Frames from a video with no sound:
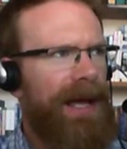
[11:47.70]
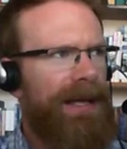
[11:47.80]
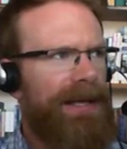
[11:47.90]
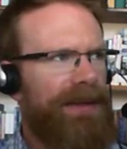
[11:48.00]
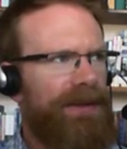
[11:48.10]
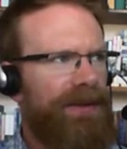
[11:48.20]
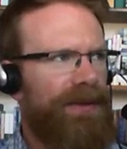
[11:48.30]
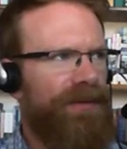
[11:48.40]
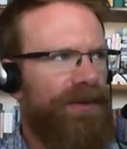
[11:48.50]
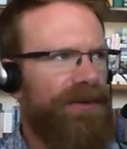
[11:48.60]
In
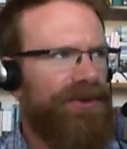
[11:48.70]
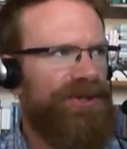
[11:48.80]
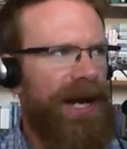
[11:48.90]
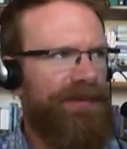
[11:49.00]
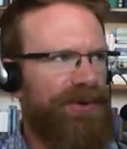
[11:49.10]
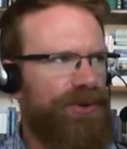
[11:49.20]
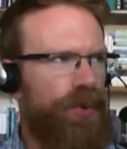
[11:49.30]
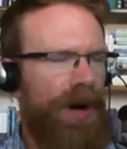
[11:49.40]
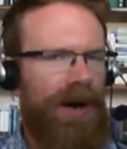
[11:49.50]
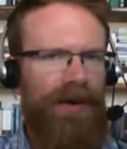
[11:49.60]
chapter
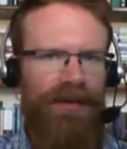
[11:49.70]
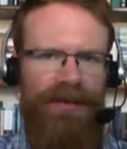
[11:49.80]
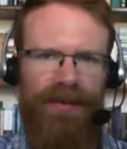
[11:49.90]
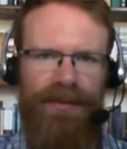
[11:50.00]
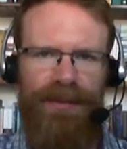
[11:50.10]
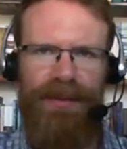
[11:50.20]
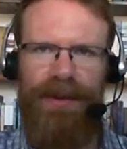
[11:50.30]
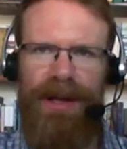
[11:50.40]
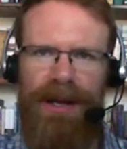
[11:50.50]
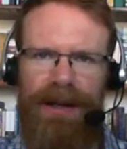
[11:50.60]
12
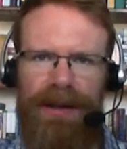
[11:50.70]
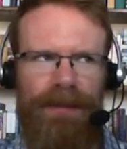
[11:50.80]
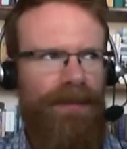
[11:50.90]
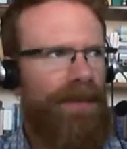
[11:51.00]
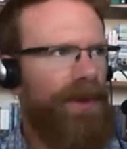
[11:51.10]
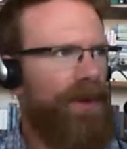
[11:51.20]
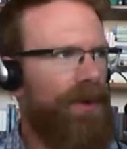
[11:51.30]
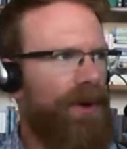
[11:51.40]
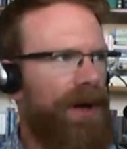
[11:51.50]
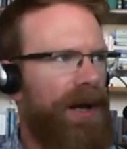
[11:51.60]

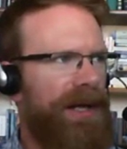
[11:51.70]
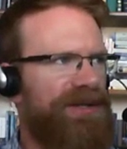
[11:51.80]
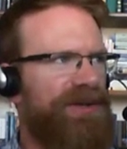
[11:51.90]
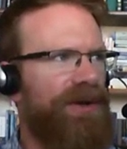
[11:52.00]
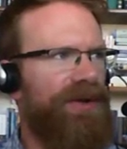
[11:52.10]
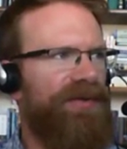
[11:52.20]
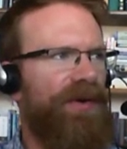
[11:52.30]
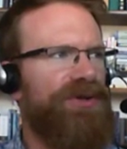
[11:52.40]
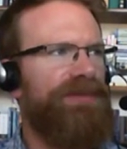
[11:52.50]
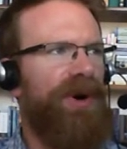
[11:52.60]
uh, is the, the
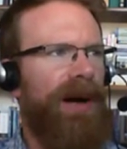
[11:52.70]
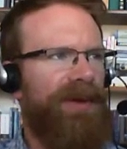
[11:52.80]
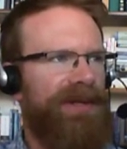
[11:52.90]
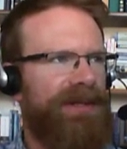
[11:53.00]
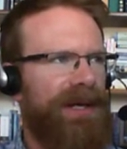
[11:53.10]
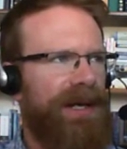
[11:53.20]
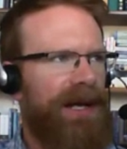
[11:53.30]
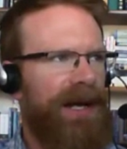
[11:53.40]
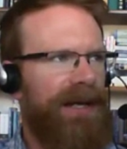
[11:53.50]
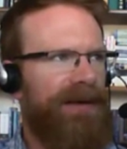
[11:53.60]
first promise
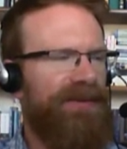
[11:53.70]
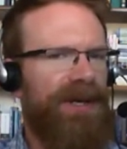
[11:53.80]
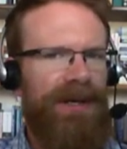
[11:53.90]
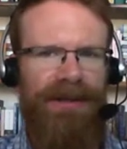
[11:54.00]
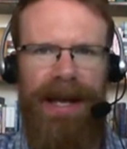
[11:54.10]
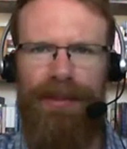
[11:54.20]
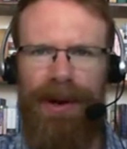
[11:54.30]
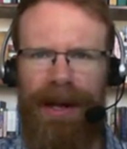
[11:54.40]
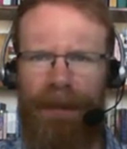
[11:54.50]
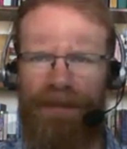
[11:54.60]
uh, given to, to
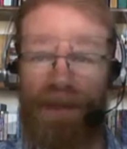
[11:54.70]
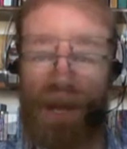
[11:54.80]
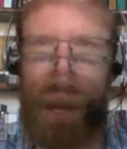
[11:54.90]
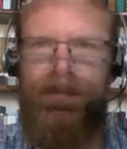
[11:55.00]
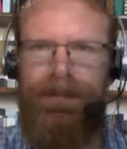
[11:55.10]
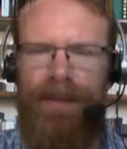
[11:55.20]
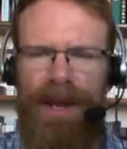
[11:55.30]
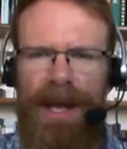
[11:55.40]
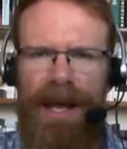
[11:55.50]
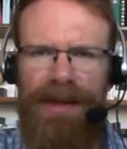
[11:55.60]
Abraham.
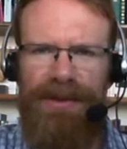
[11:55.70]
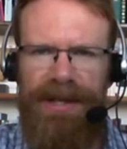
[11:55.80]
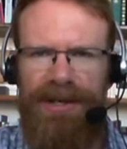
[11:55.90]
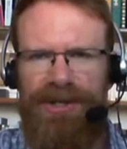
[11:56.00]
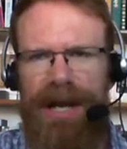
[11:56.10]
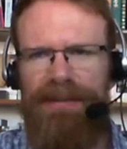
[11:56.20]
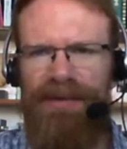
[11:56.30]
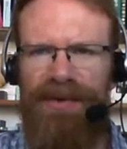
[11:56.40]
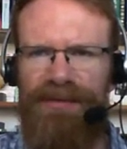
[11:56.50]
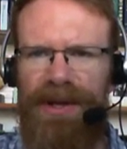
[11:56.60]
And then in
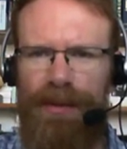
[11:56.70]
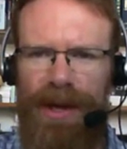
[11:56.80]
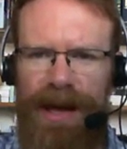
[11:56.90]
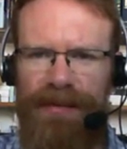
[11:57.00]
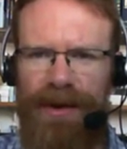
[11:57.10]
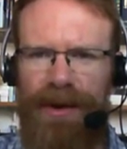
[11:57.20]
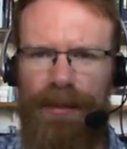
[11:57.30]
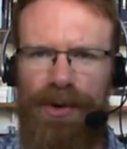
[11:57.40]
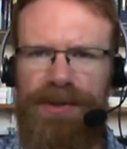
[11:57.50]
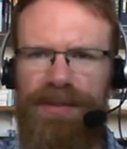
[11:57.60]
chapter 15, we have a
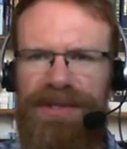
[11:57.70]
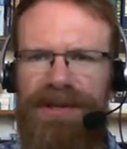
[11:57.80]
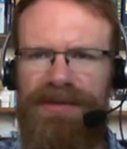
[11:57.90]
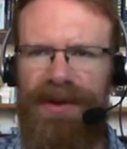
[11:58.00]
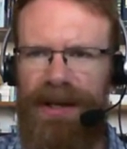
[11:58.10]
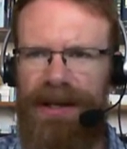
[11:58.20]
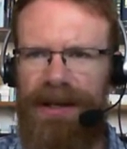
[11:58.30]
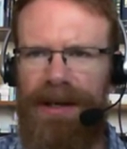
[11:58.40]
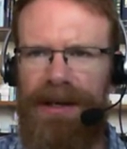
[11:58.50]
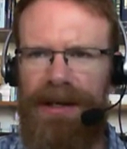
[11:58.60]
more specific
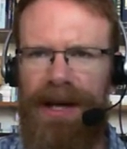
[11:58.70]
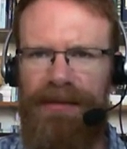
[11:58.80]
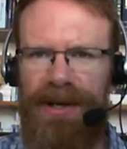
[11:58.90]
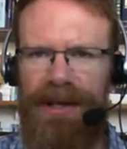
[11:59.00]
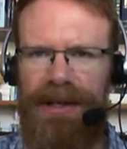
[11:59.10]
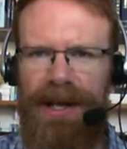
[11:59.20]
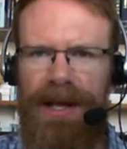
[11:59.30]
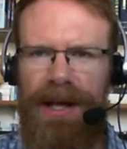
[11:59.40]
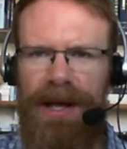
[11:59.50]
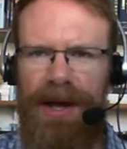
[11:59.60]
uh, covenant
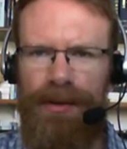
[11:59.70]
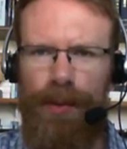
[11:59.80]
uh, the